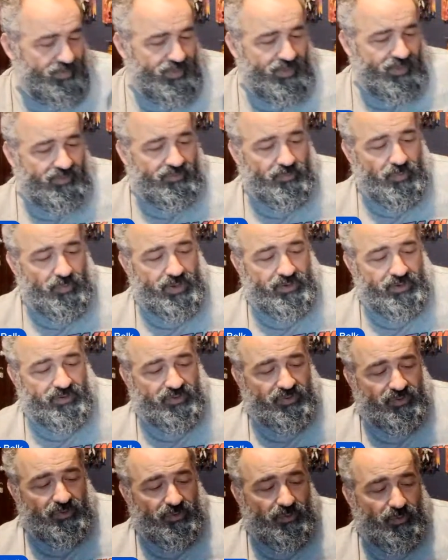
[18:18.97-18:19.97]
this one
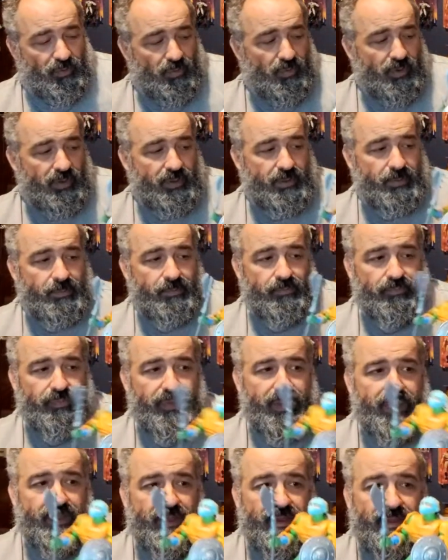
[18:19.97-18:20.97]
to
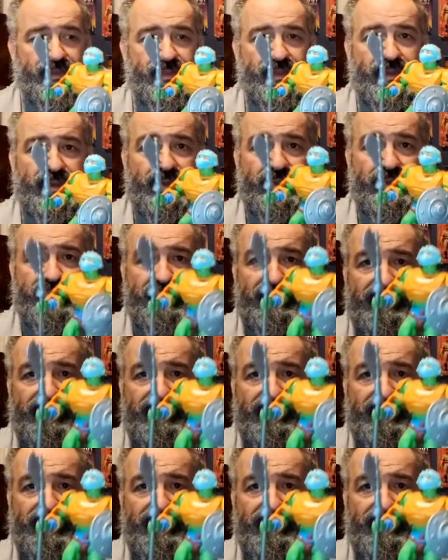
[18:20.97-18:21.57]
the